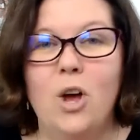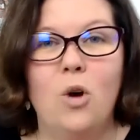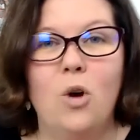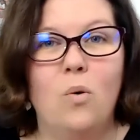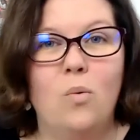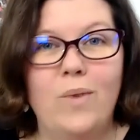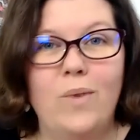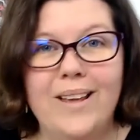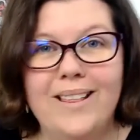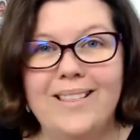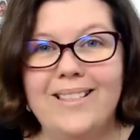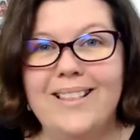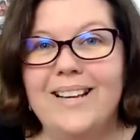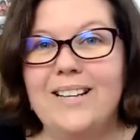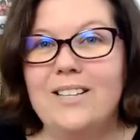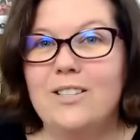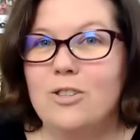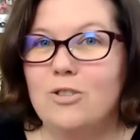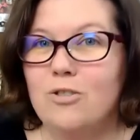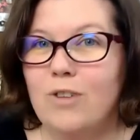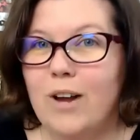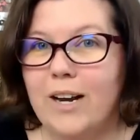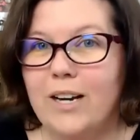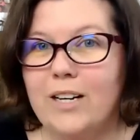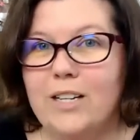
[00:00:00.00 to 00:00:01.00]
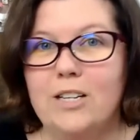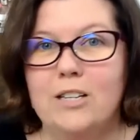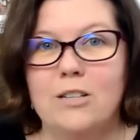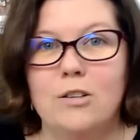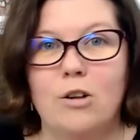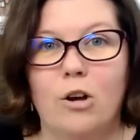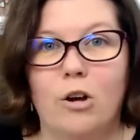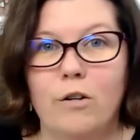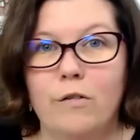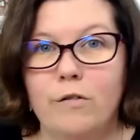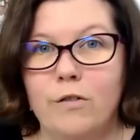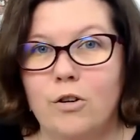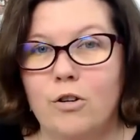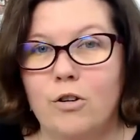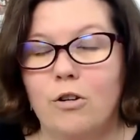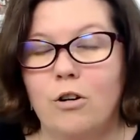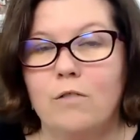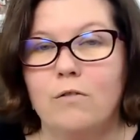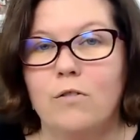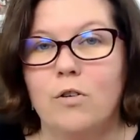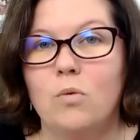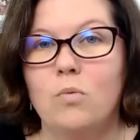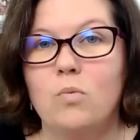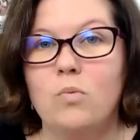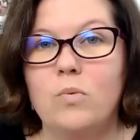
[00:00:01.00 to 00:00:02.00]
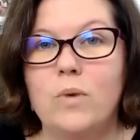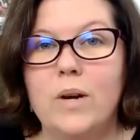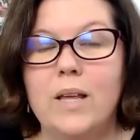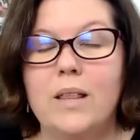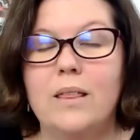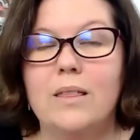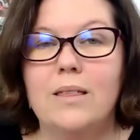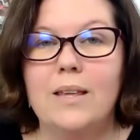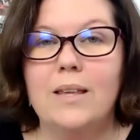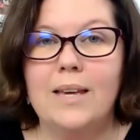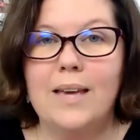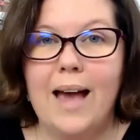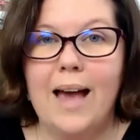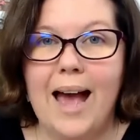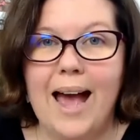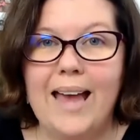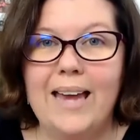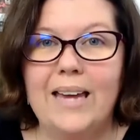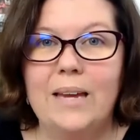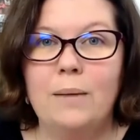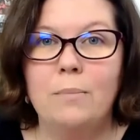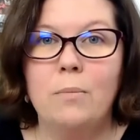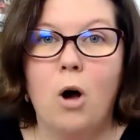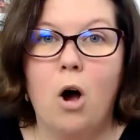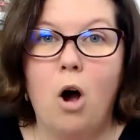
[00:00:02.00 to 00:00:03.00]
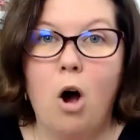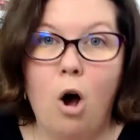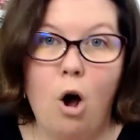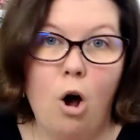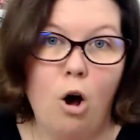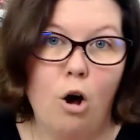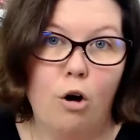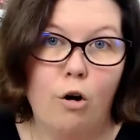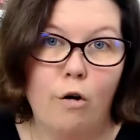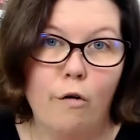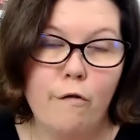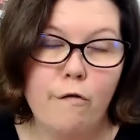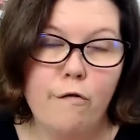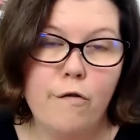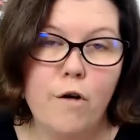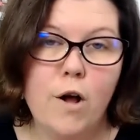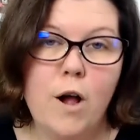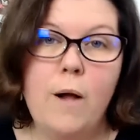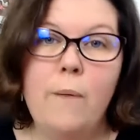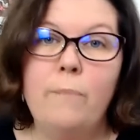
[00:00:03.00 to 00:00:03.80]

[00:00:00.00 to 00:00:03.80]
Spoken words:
with these strategies over and over with the aim of